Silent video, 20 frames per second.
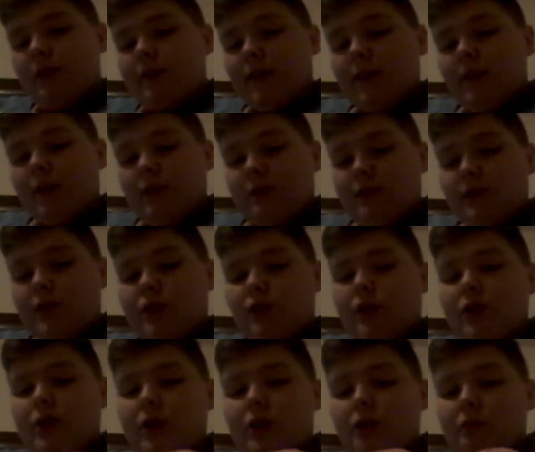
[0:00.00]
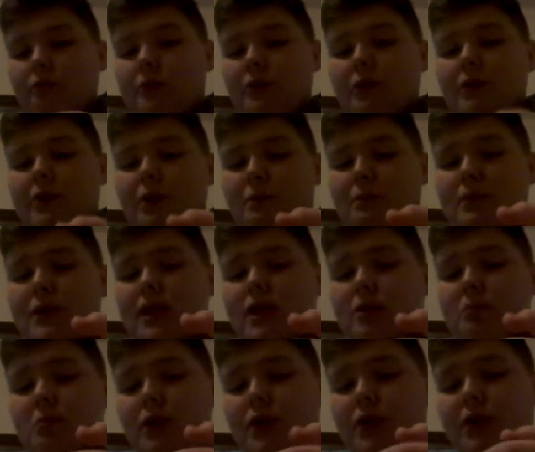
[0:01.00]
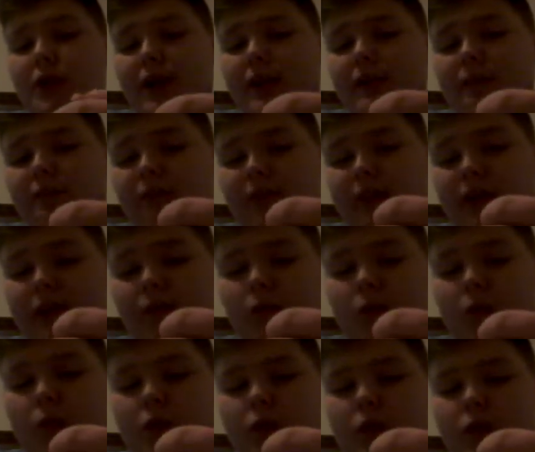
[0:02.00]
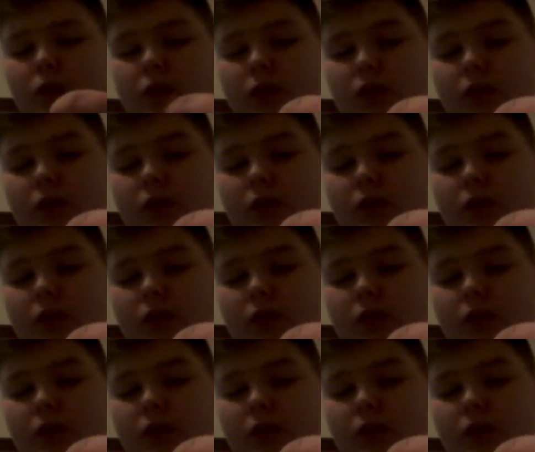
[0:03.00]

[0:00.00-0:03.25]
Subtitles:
They love these. It's basically a peanut butter kind of flavored